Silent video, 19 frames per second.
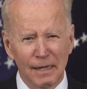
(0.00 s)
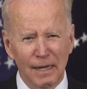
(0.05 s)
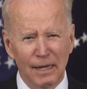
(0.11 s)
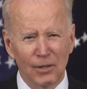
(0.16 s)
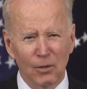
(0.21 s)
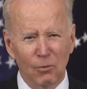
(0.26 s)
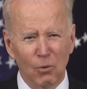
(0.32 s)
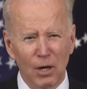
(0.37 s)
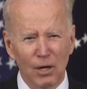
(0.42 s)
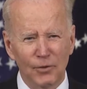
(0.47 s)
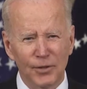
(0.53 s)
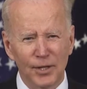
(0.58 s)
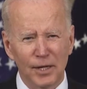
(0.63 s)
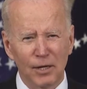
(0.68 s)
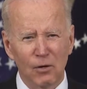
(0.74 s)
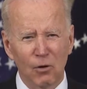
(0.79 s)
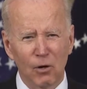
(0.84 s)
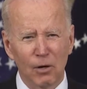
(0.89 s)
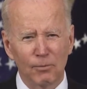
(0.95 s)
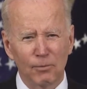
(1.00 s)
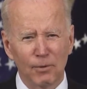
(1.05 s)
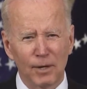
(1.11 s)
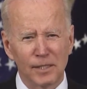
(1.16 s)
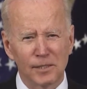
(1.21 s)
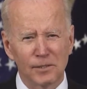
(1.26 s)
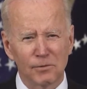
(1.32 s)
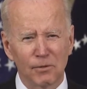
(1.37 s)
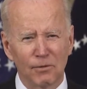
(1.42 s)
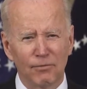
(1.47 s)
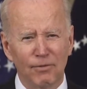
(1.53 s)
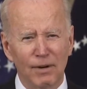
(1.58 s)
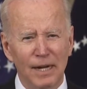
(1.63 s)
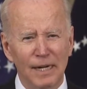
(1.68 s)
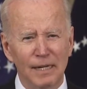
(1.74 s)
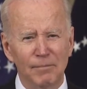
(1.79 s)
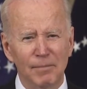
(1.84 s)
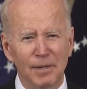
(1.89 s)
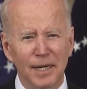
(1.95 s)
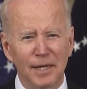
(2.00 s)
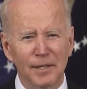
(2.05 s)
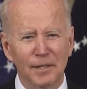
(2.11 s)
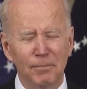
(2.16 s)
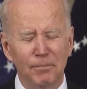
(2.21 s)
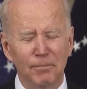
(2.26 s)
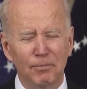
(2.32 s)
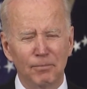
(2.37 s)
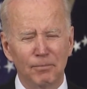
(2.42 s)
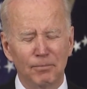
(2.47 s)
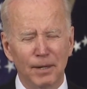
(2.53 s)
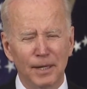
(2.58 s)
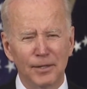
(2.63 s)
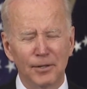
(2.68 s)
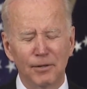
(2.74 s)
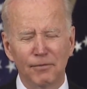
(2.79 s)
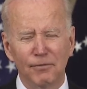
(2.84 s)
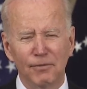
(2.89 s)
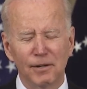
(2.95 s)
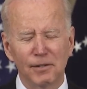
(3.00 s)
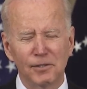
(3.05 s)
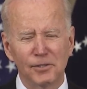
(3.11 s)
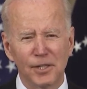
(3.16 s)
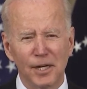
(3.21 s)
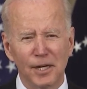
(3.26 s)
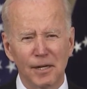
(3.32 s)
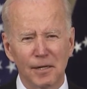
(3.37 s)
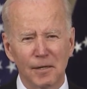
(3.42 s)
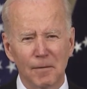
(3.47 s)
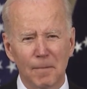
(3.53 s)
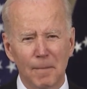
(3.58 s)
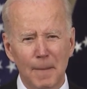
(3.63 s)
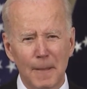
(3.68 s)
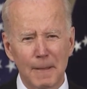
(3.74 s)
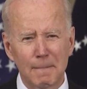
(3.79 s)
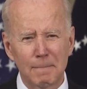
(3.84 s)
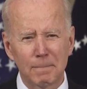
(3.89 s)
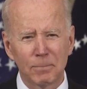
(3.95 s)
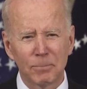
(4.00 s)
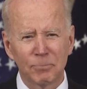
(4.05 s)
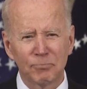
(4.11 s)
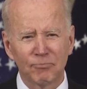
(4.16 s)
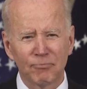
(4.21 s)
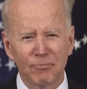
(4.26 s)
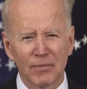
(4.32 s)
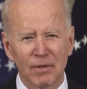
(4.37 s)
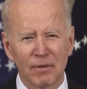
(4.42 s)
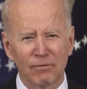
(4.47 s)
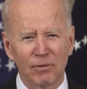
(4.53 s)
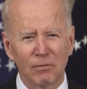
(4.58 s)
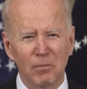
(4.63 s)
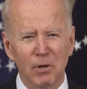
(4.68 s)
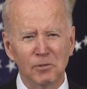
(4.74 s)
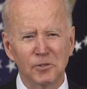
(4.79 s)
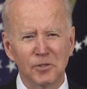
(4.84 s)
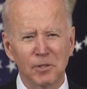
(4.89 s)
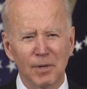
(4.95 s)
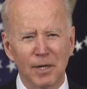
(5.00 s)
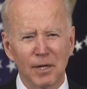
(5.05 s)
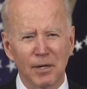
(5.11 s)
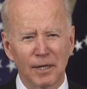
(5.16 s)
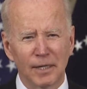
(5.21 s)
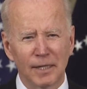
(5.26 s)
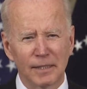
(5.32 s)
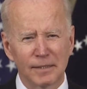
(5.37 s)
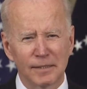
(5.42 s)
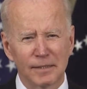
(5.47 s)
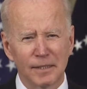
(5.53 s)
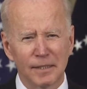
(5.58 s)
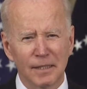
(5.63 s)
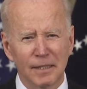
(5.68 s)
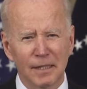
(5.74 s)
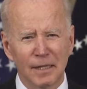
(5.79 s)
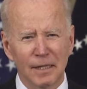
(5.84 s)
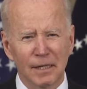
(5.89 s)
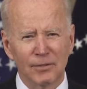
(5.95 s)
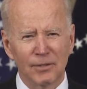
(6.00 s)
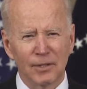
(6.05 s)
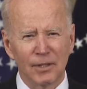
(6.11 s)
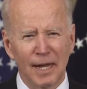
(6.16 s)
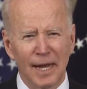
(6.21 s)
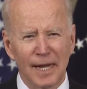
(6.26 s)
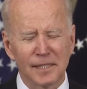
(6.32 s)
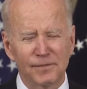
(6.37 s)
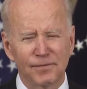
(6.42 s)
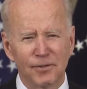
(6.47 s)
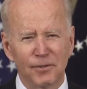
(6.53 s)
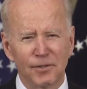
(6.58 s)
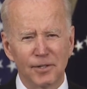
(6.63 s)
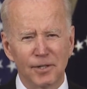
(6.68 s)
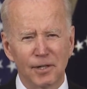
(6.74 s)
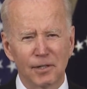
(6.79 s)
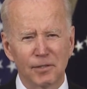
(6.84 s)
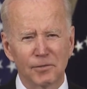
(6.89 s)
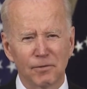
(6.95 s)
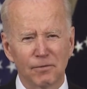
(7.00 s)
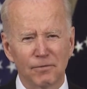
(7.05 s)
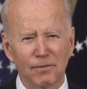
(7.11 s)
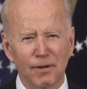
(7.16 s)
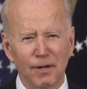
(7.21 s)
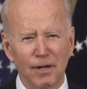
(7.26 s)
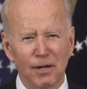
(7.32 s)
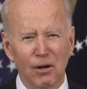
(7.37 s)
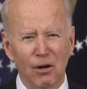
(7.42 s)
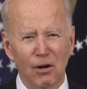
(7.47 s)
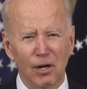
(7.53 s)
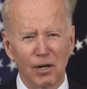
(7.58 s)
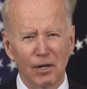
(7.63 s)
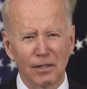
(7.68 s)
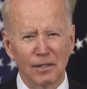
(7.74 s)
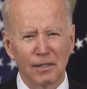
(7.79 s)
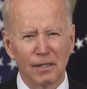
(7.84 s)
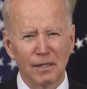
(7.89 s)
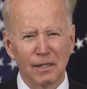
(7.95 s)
And the wealthy and corporations will finally begin to pay their fair share. For most Americans, the last few years were very hard,